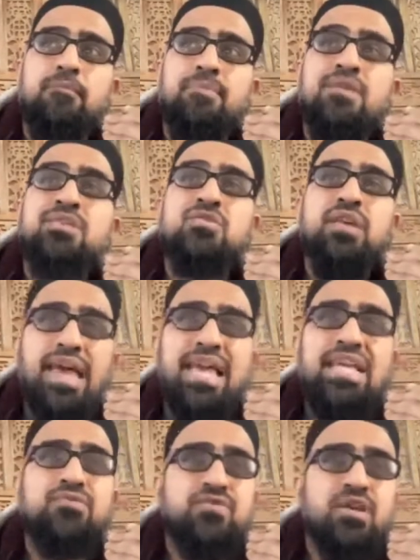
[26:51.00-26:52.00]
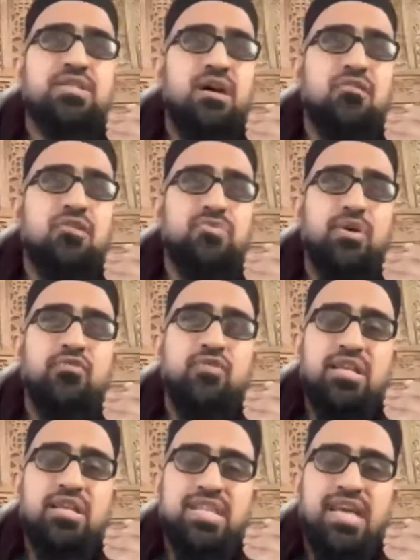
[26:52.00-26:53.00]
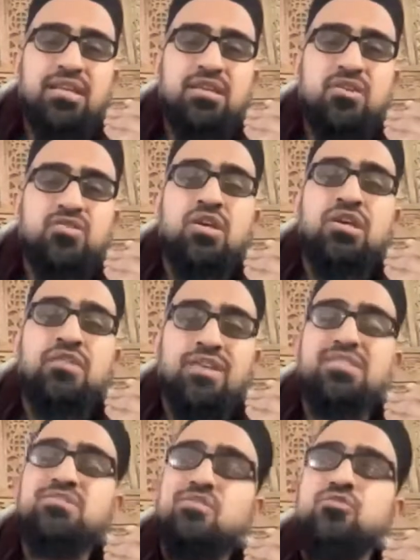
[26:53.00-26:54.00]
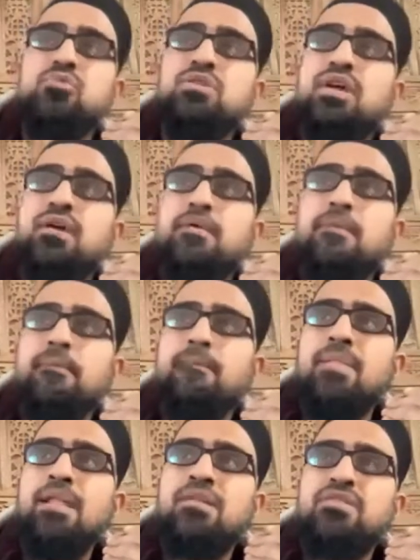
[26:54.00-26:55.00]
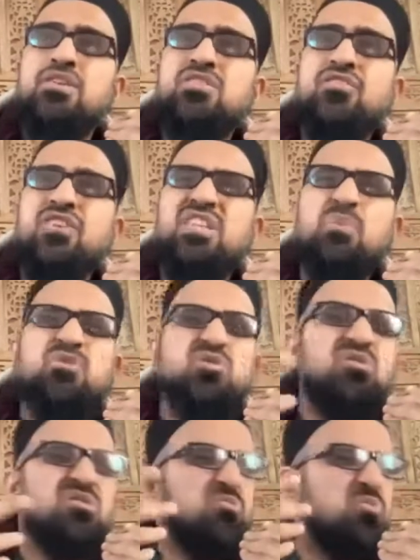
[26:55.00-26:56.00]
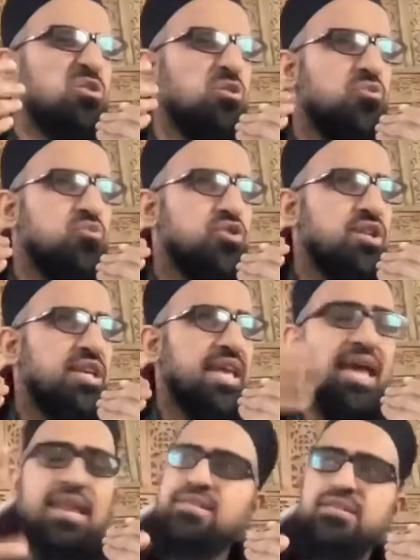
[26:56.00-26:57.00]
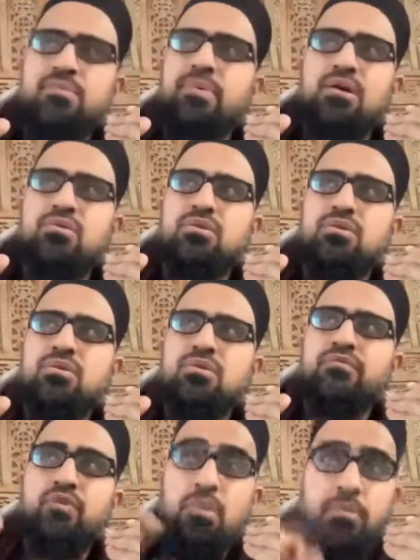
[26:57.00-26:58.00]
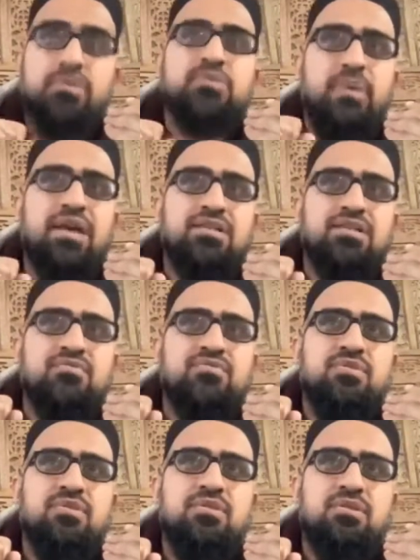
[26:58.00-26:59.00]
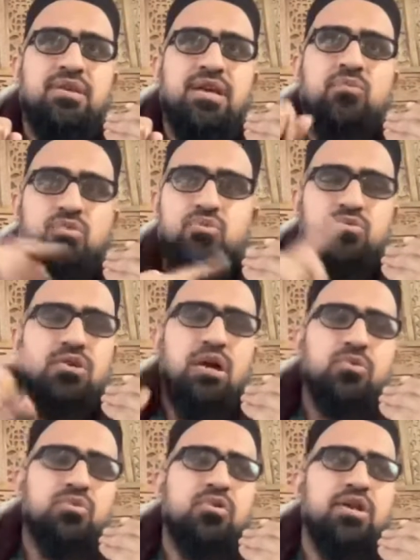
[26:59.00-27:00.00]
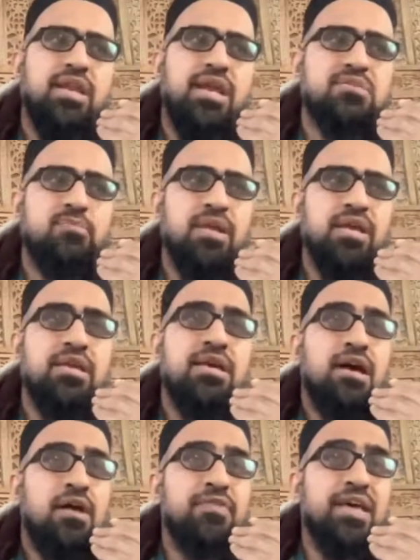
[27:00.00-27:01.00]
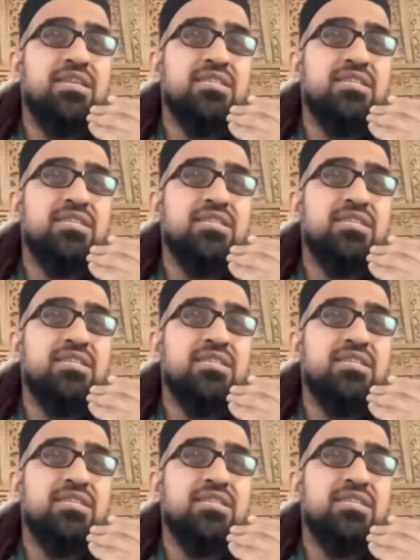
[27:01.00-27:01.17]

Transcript: These are the 8 things that Allah subhanahu wa ta'ala is telling us. This is the dunya. These are things that we shouldn't care less about from a perspective, yeah, which we're going to explain. And then he